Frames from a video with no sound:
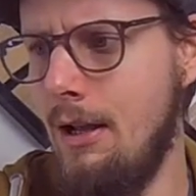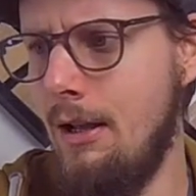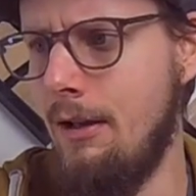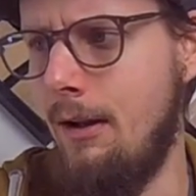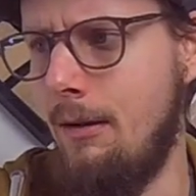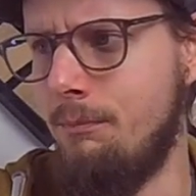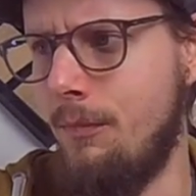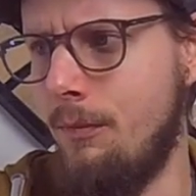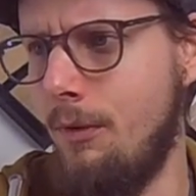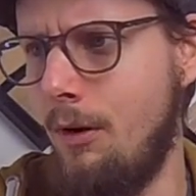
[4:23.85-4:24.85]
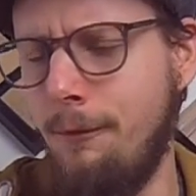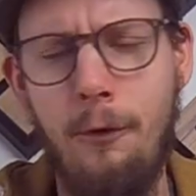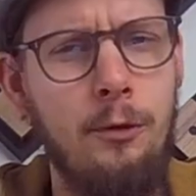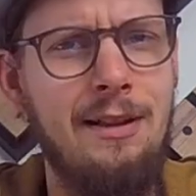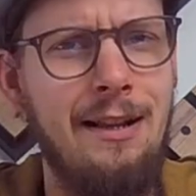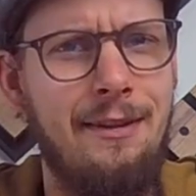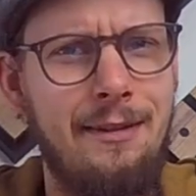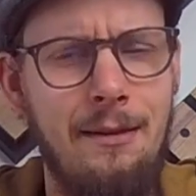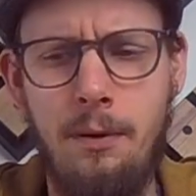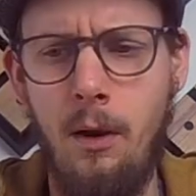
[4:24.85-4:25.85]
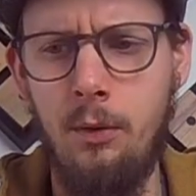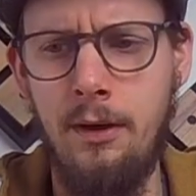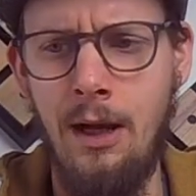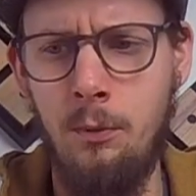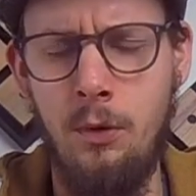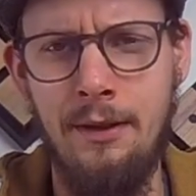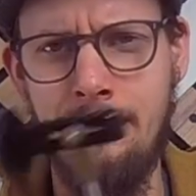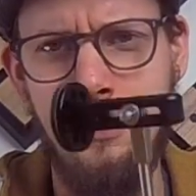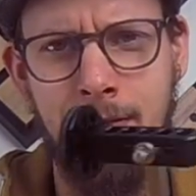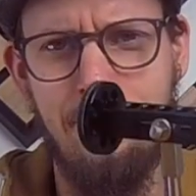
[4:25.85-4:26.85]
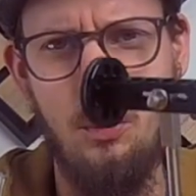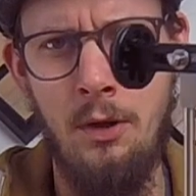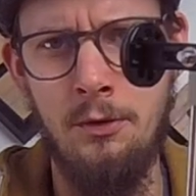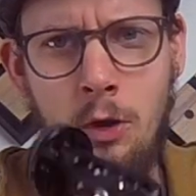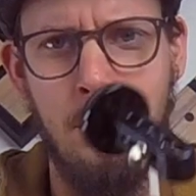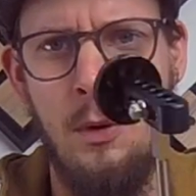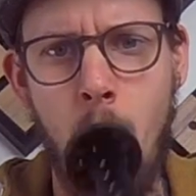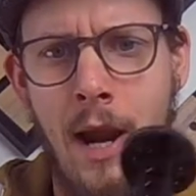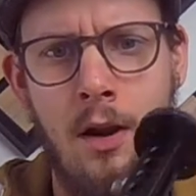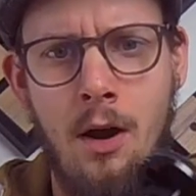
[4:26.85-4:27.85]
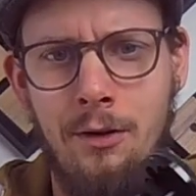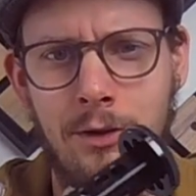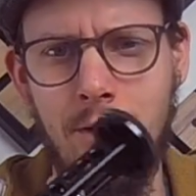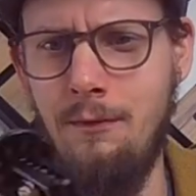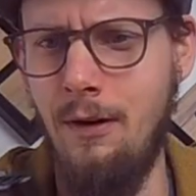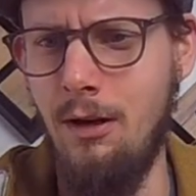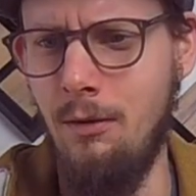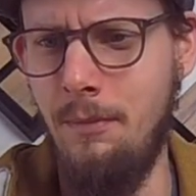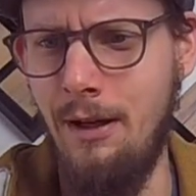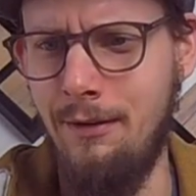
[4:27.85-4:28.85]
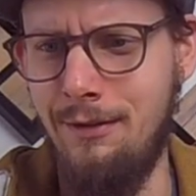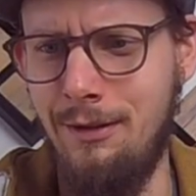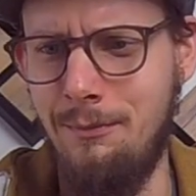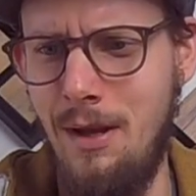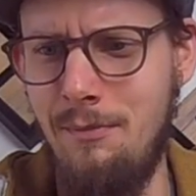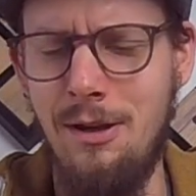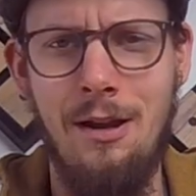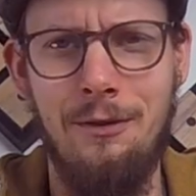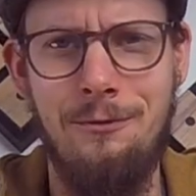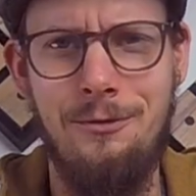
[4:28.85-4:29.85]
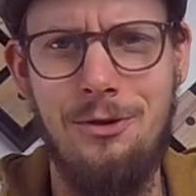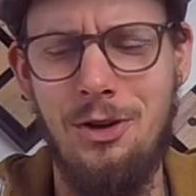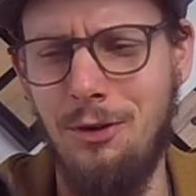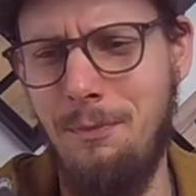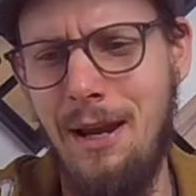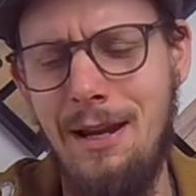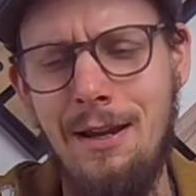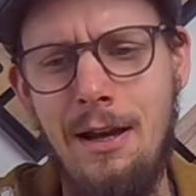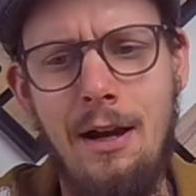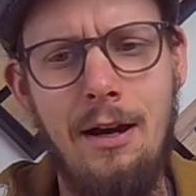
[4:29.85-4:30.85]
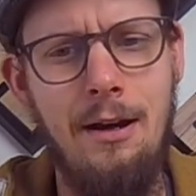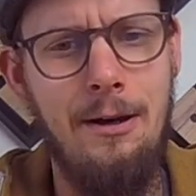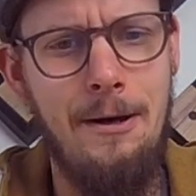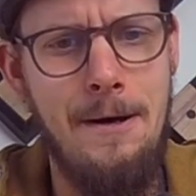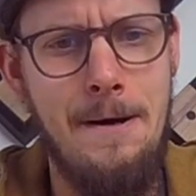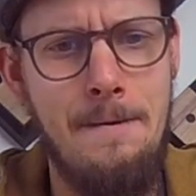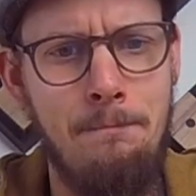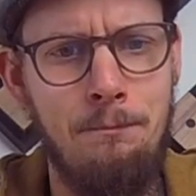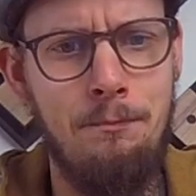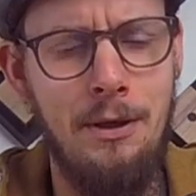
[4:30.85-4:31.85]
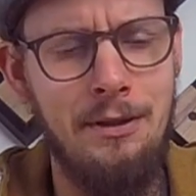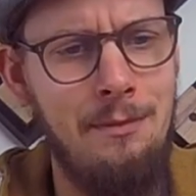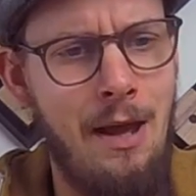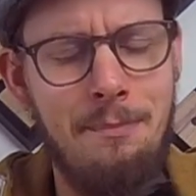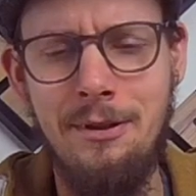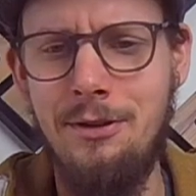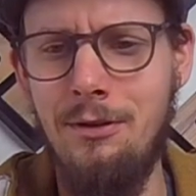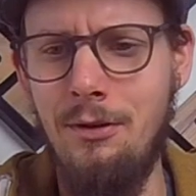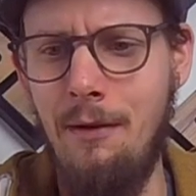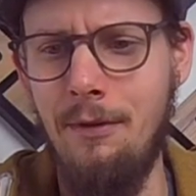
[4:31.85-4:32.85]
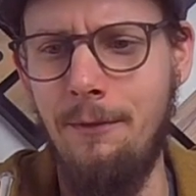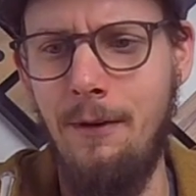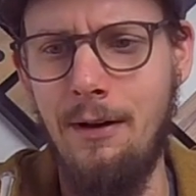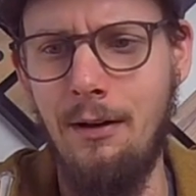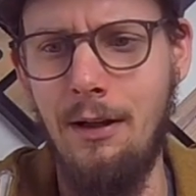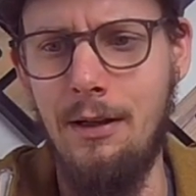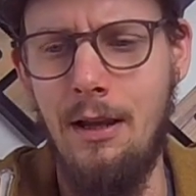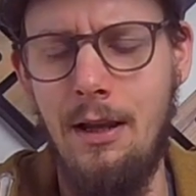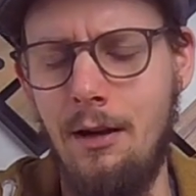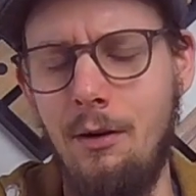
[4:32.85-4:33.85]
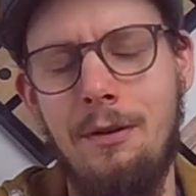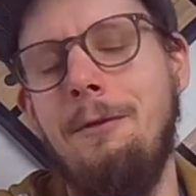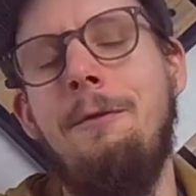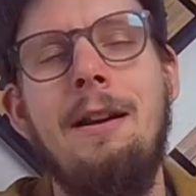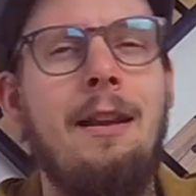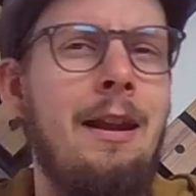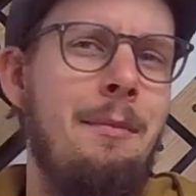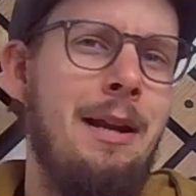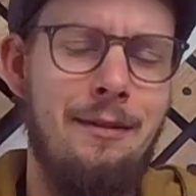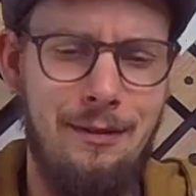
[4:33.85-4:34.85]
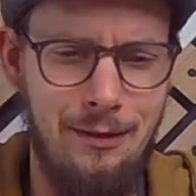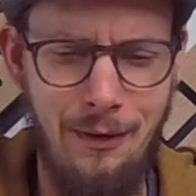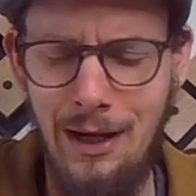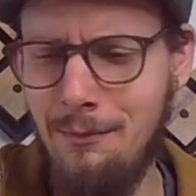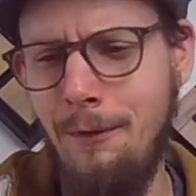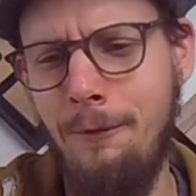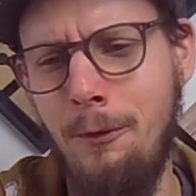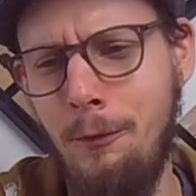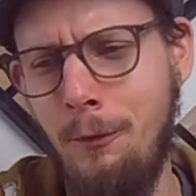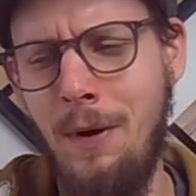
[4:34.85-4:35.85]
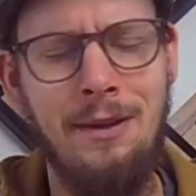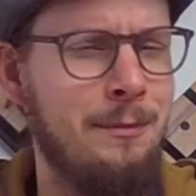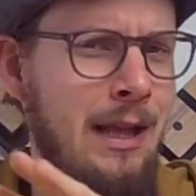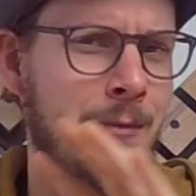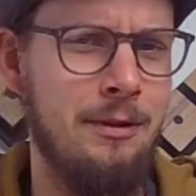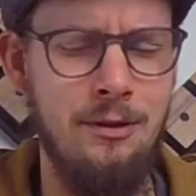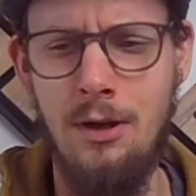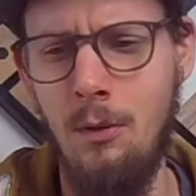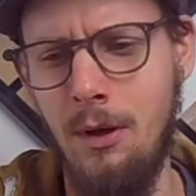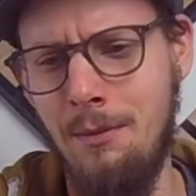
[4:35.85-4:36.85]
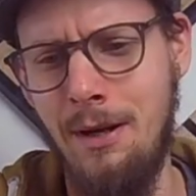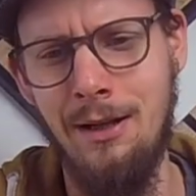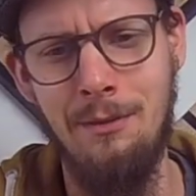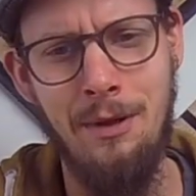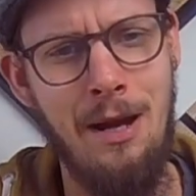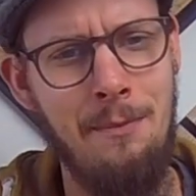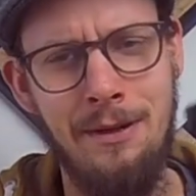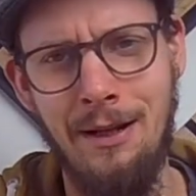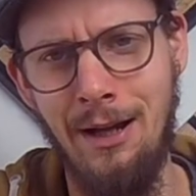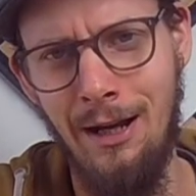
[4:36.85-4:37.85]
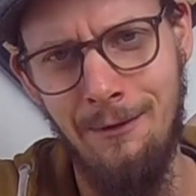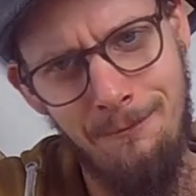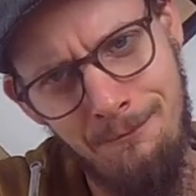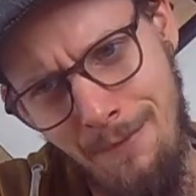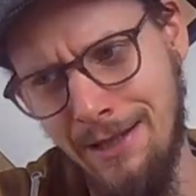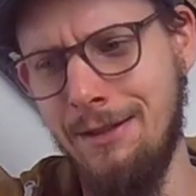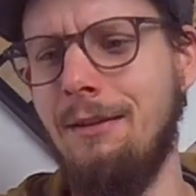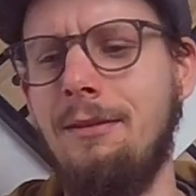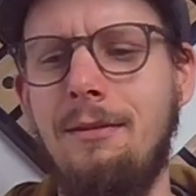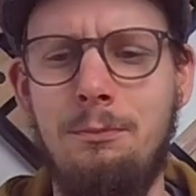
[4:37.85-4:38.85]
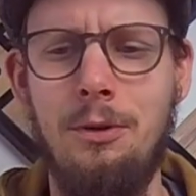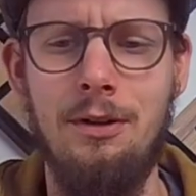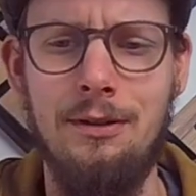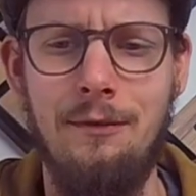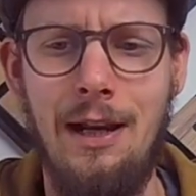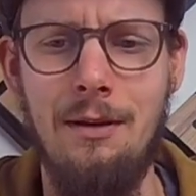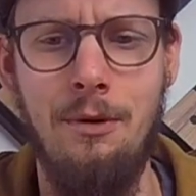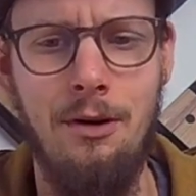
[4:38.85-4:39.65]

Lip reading: on the first glance simple looking upgrades, this one took me way longer to develop as it maybe should be. But I'm happy to have it finally here, or not finally, it's available for quite some time, but you know what I mean. I'm happy that I made this product available.